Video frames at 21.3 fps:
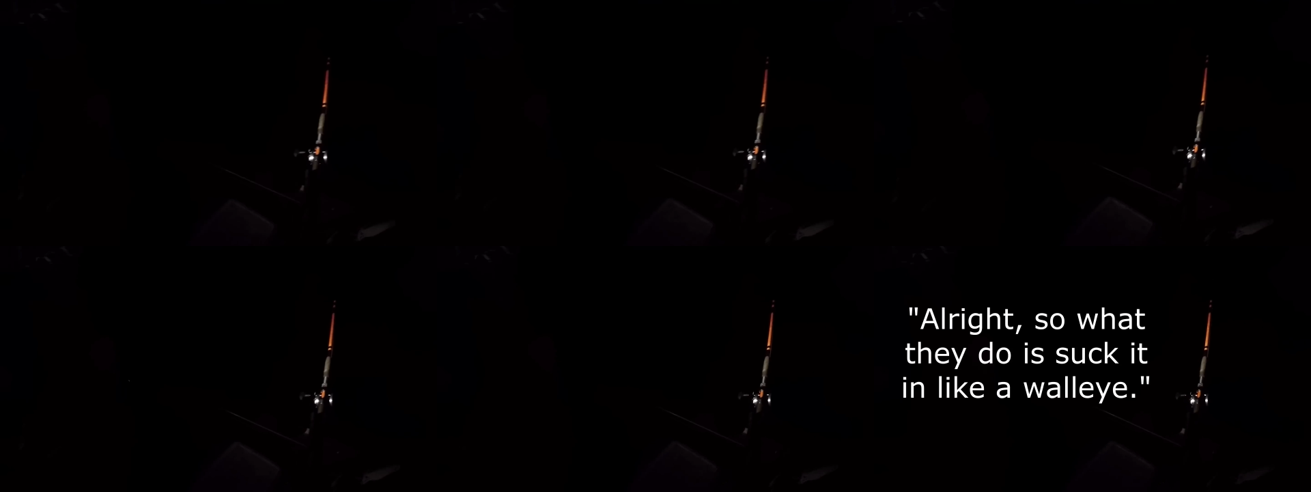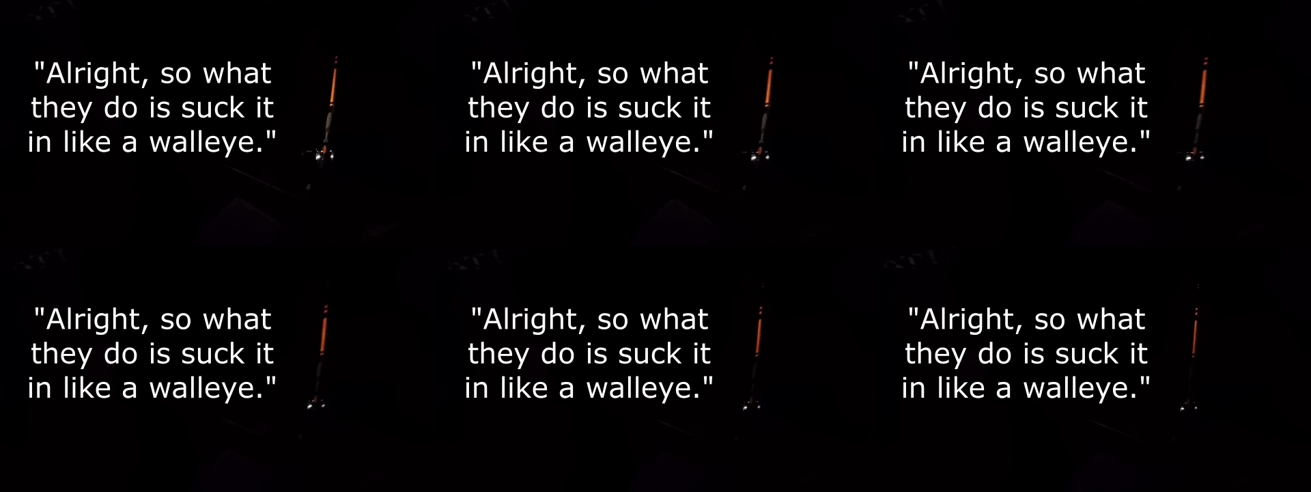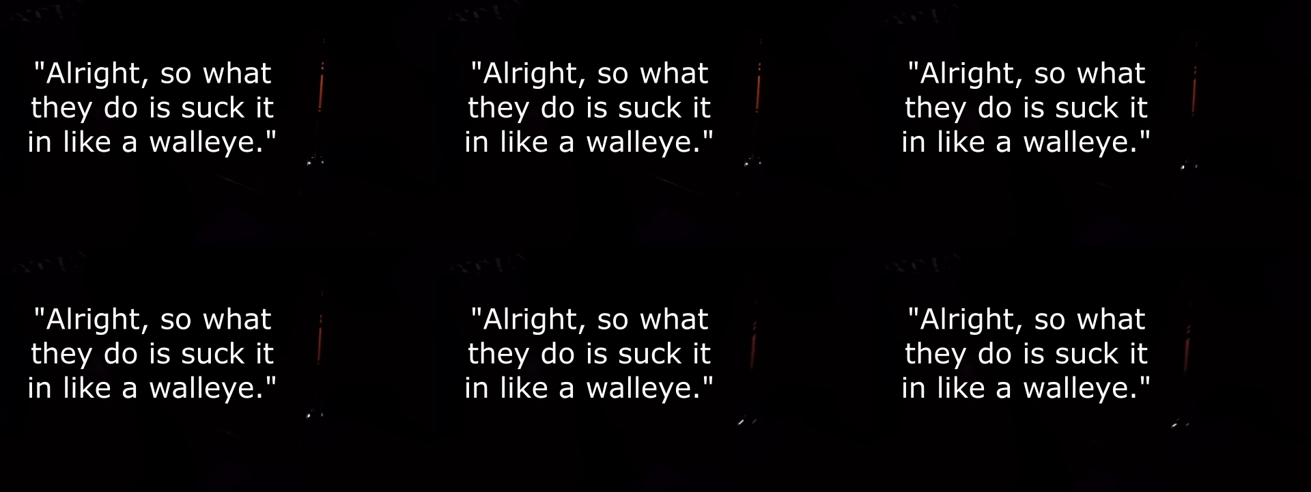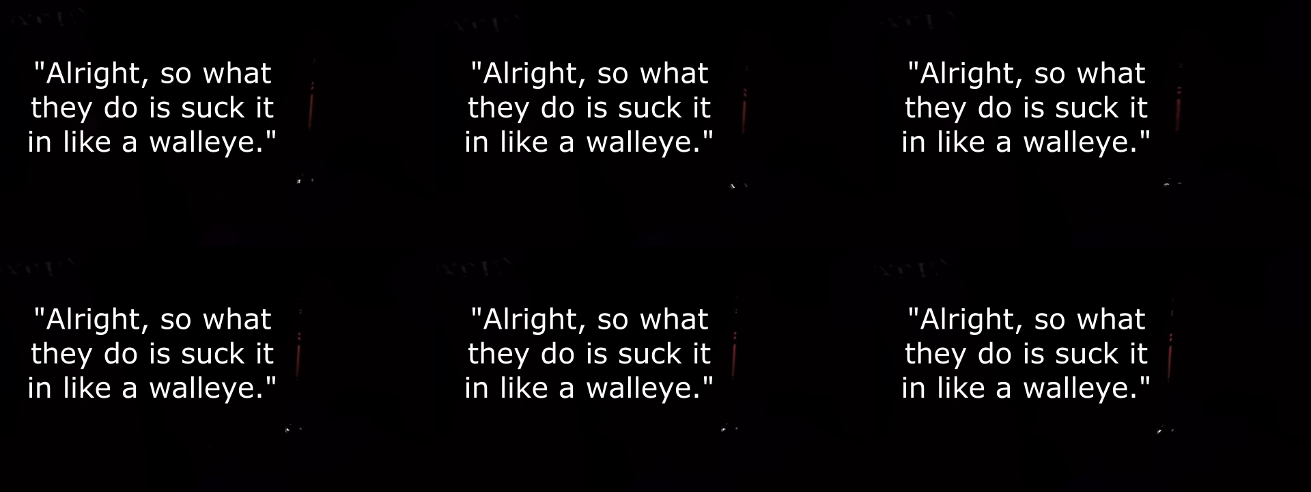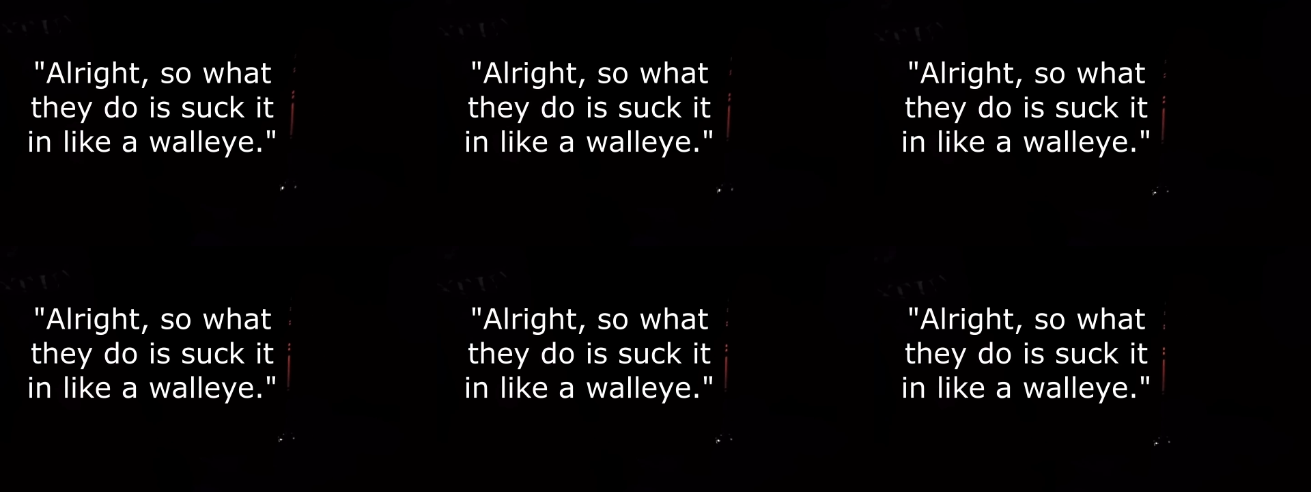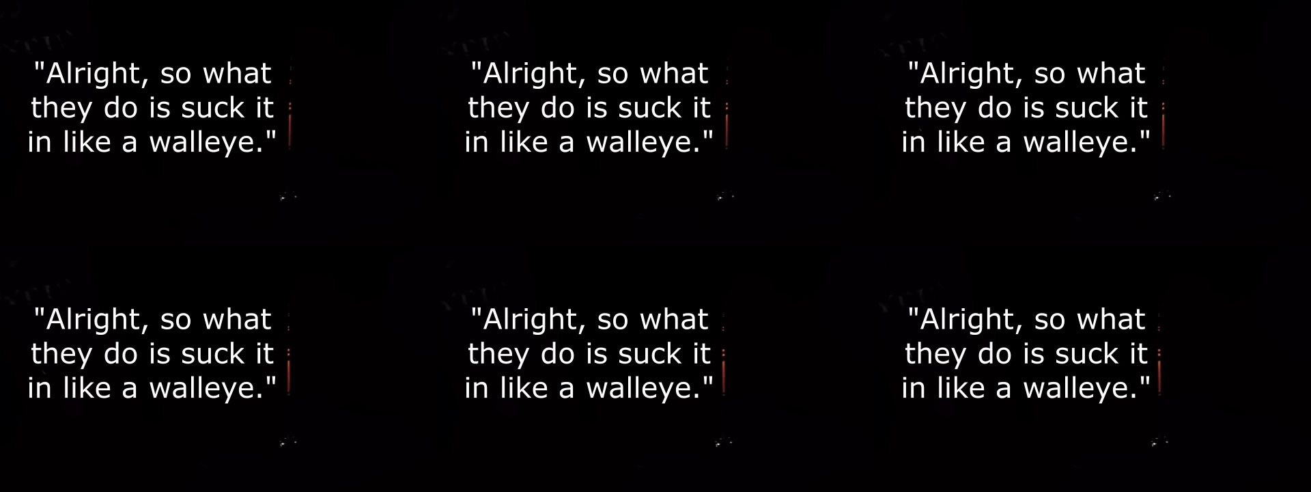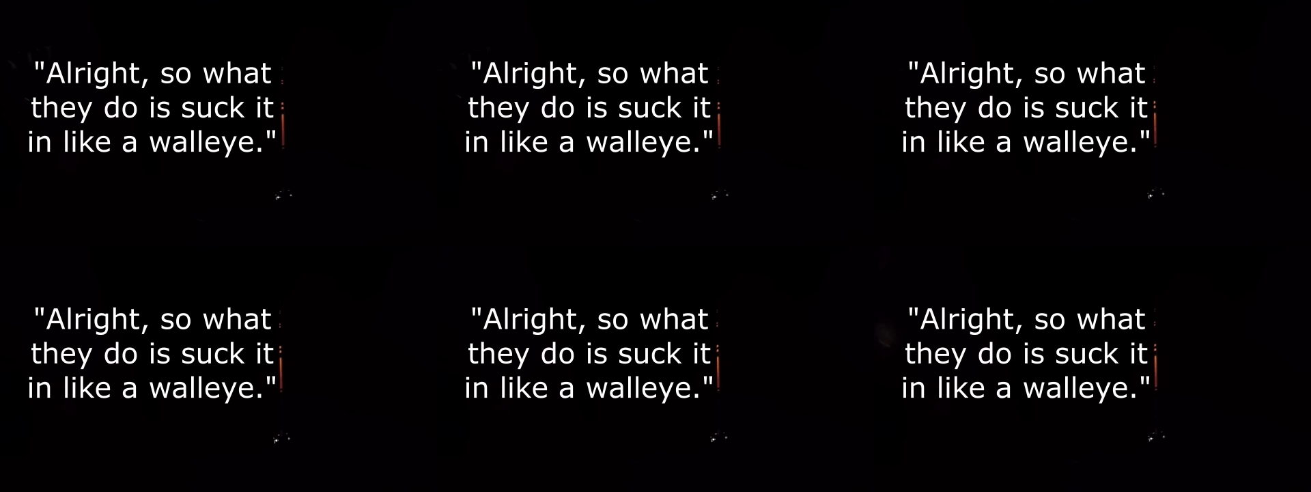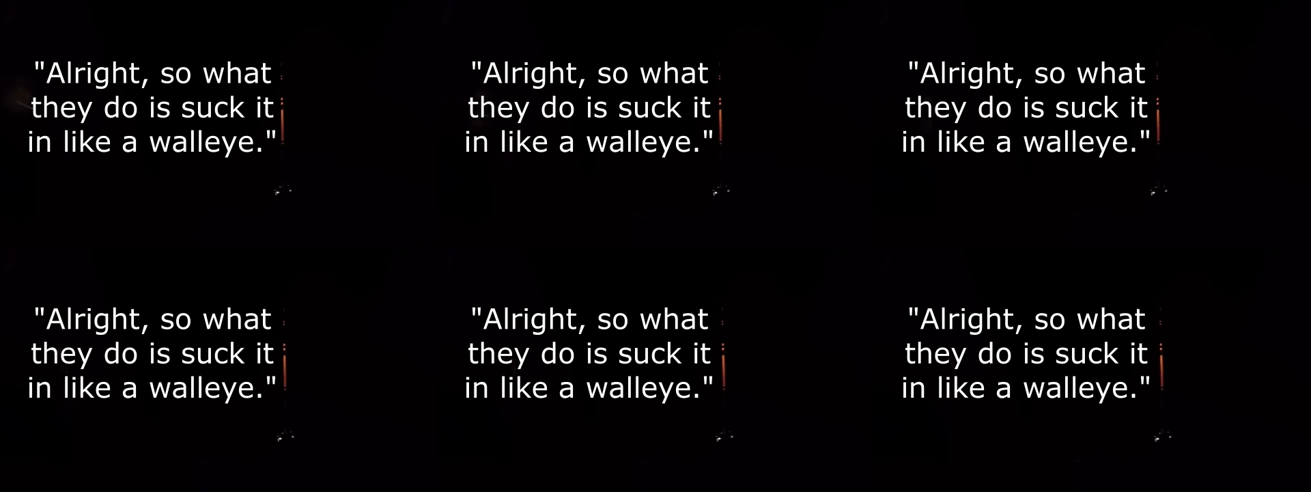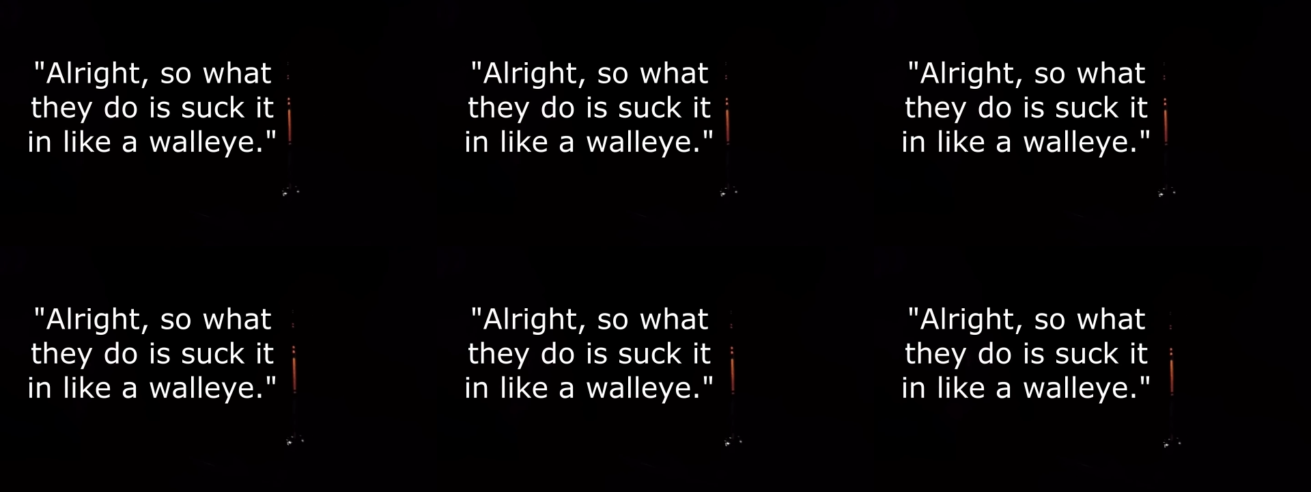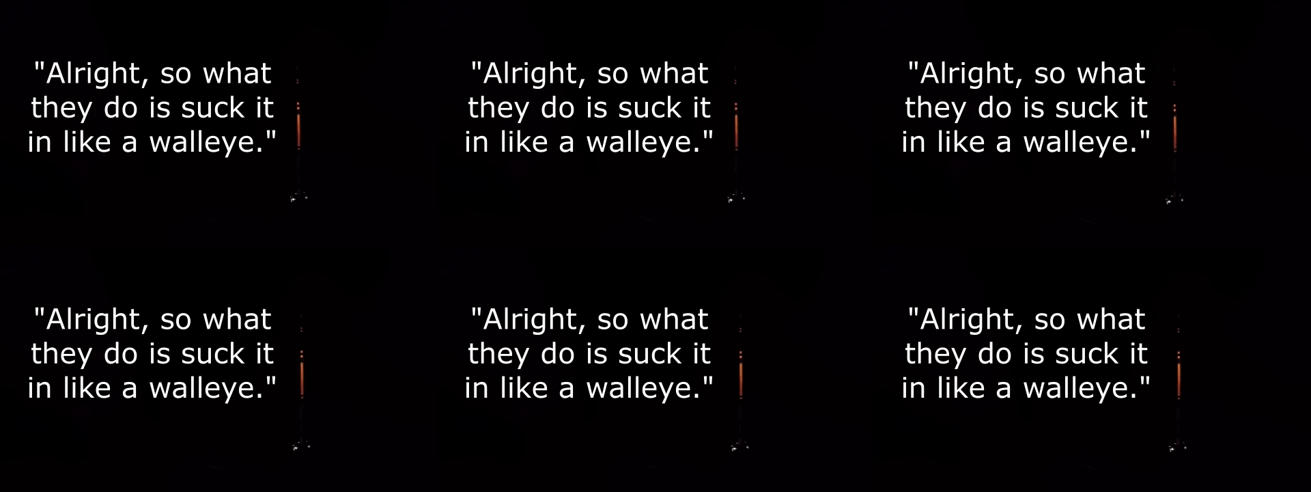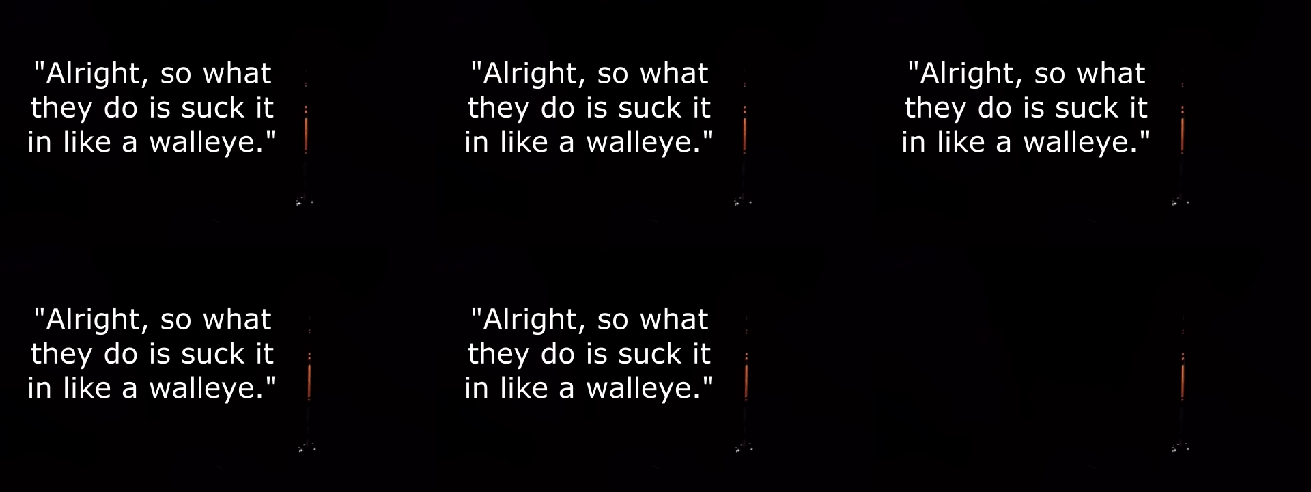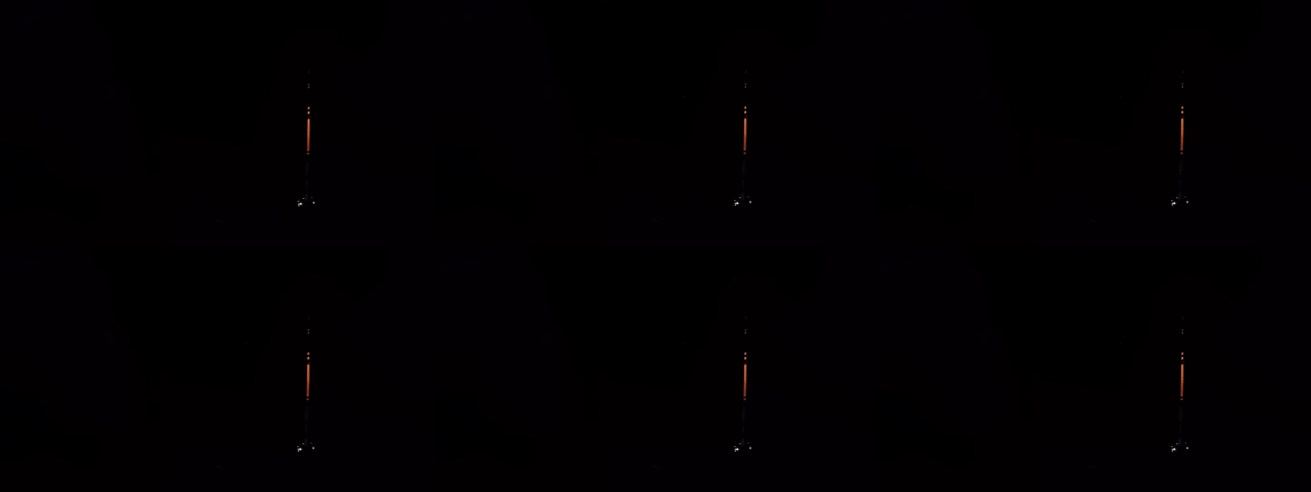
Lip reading: [unreadable: no face in view]